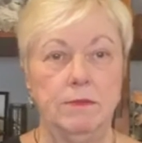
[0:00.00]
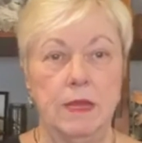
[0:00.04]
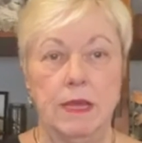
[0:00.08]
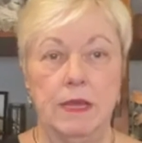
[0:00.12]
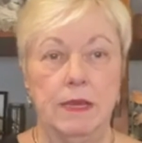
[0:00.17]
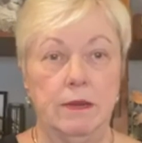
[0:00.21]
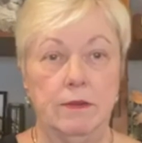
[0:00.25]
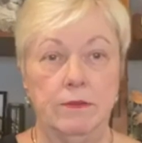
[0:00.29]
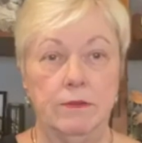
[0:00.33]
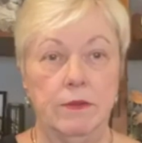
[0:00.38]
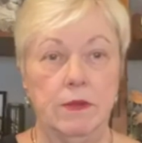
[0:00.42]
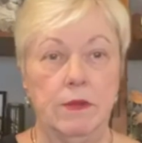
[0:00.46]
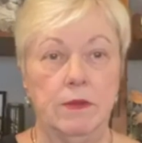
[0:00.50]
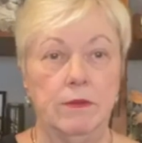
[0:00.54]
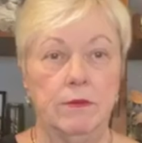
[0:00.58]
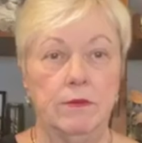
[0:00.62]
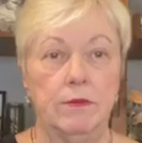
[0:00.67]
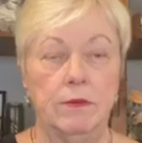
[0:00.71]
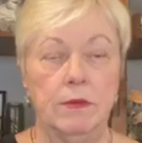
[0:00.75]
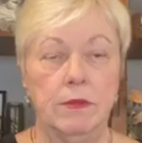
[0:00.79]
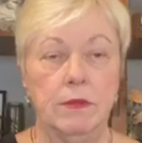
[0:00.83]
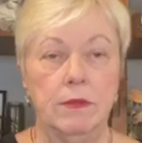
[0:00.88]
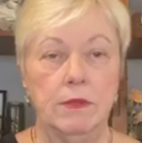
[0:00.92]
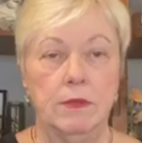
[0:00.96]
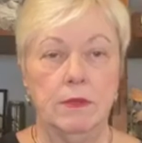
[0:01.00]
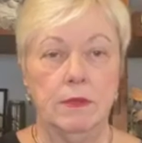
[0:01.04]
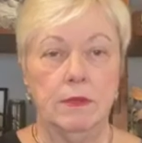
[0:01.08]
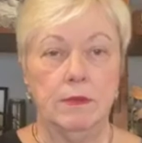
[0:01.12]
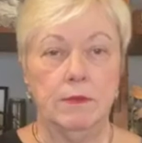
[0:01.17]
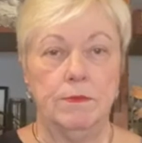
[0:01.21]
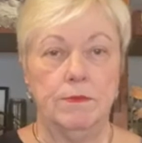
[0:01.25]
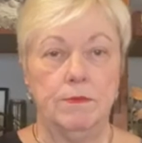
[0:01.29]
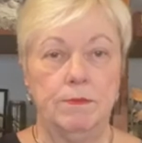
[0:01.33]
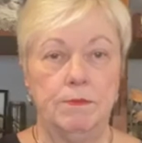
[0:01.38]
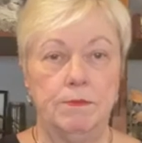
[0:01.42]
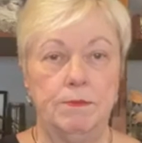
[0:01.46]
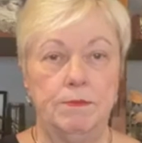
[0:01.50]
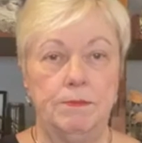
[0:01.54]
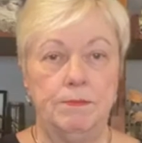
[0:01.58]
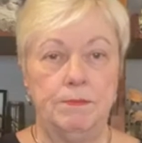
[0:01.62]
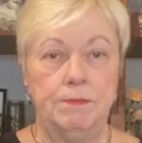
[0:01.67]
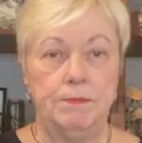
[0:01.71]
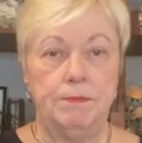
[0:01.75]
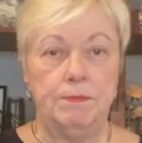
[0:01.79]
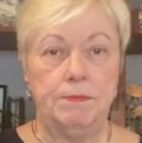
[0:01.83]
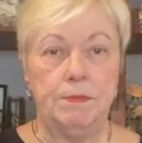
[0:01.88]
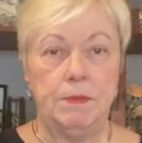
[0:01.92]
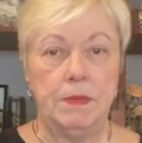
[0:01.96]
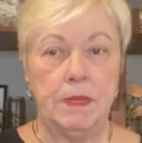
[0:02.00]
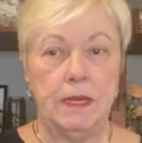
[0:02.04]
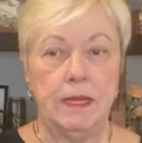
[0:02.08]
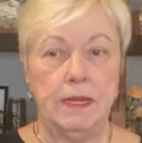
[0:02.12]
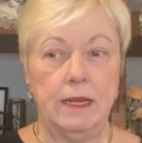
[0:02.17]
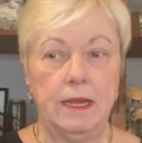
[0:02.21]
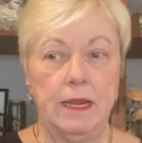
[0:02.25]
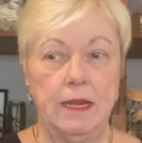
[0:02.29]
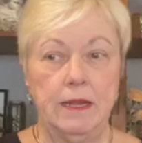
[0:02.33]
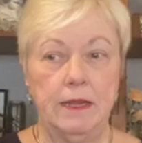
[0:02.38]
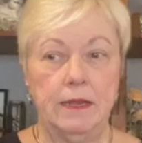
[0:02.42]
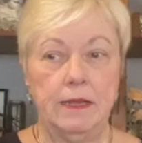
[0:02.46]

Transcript: I don't know. But,